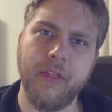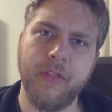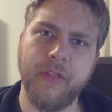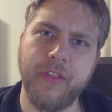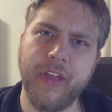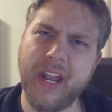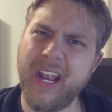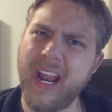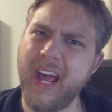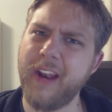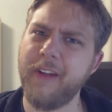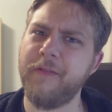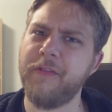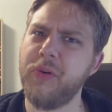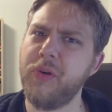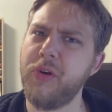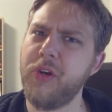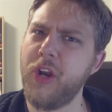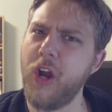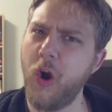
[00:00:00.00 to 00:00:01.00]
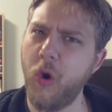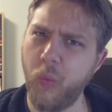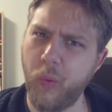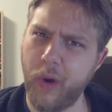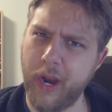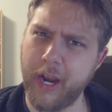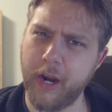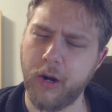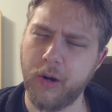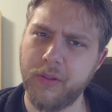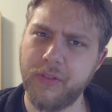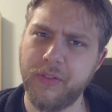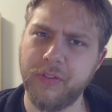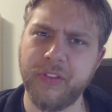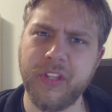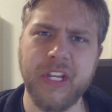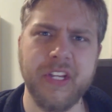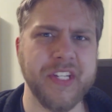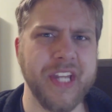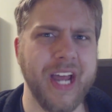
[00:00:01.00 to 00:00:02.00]
Then out of nowhere,
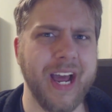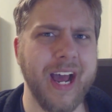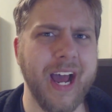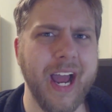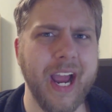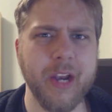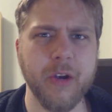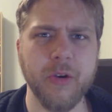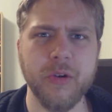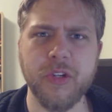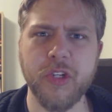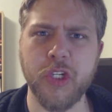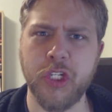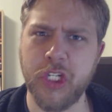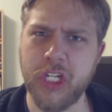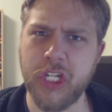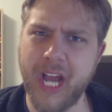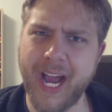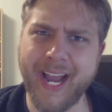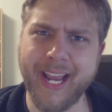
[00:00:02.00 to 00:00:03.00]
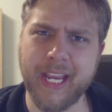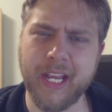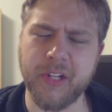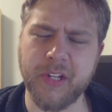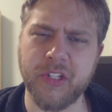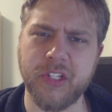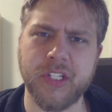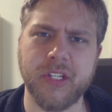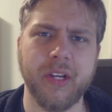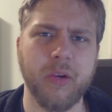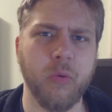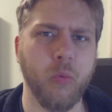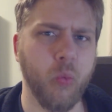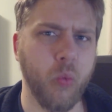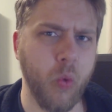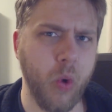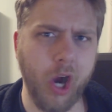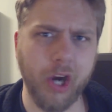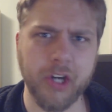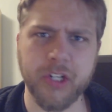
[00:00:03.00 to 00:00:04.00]
these iron giants
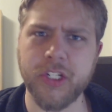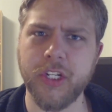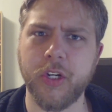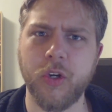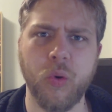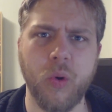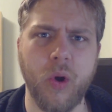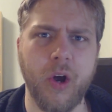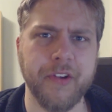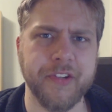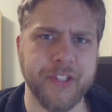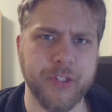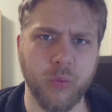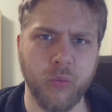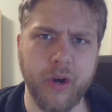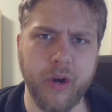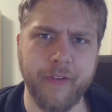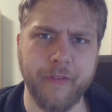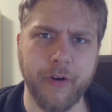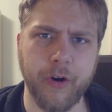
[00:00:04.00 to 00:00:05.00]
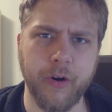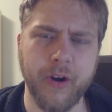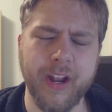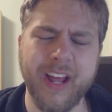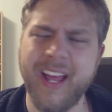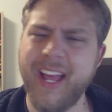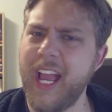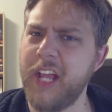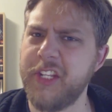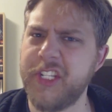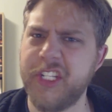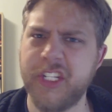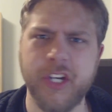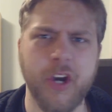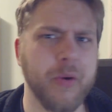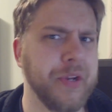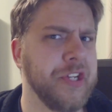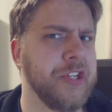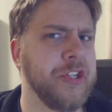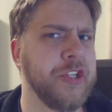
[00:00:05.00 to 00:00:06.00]
walked across the river and
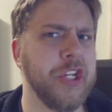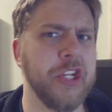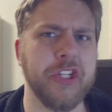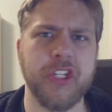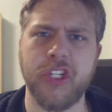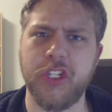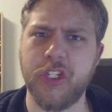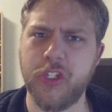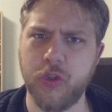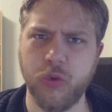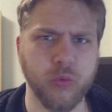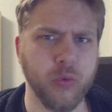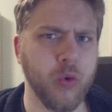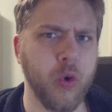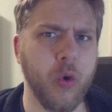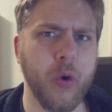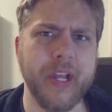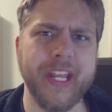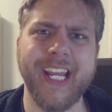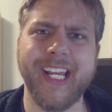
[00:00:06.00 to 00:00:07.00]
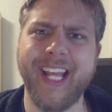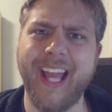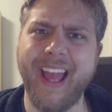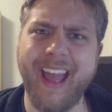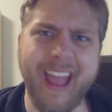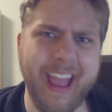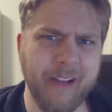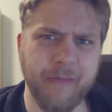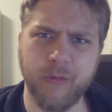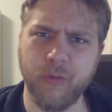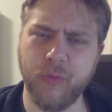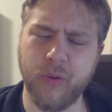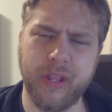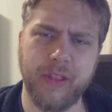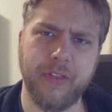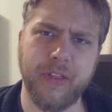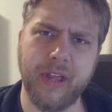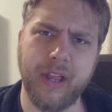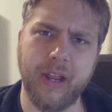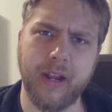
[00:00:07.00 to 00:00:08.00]
started destroying
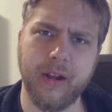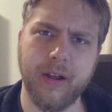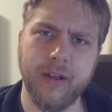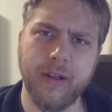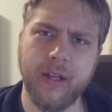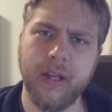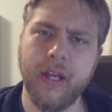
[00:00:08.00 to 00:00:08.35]
everything.